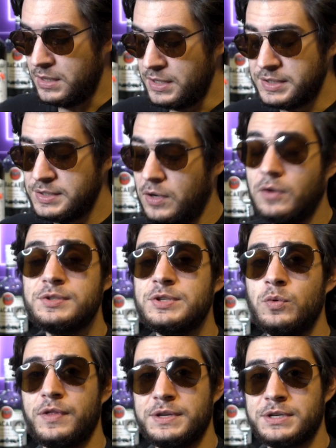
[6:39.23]
This is also
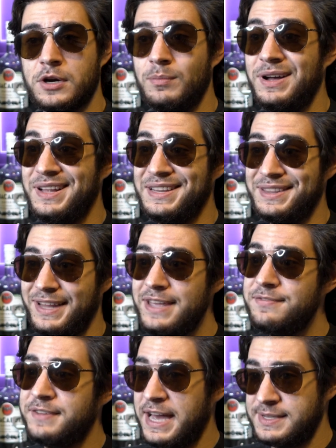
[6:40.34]
where the term
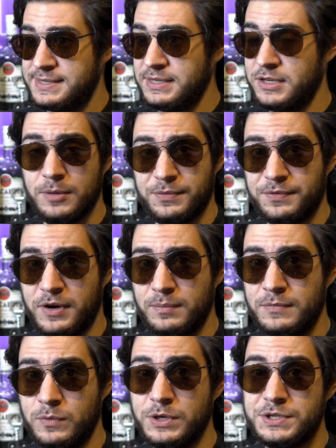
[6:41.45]
life casting comes from,
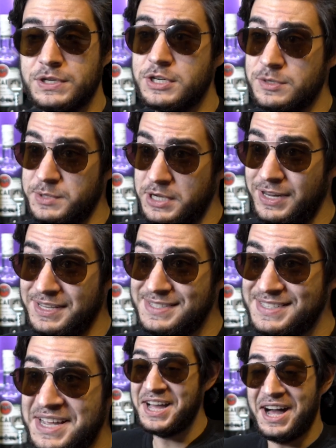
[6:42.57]
which, to be
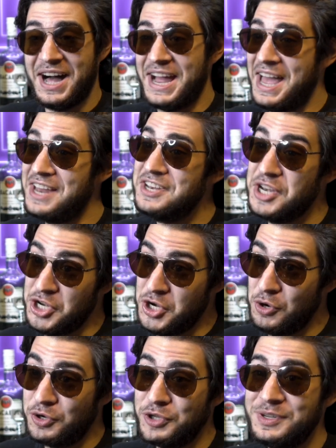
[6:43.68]
honest, I had
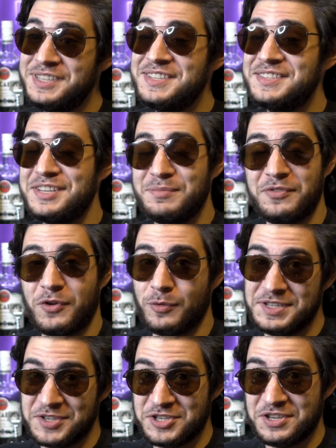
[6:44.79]
no clue existed before
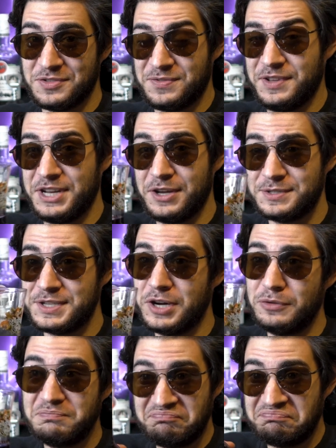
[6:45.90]
researching this video, so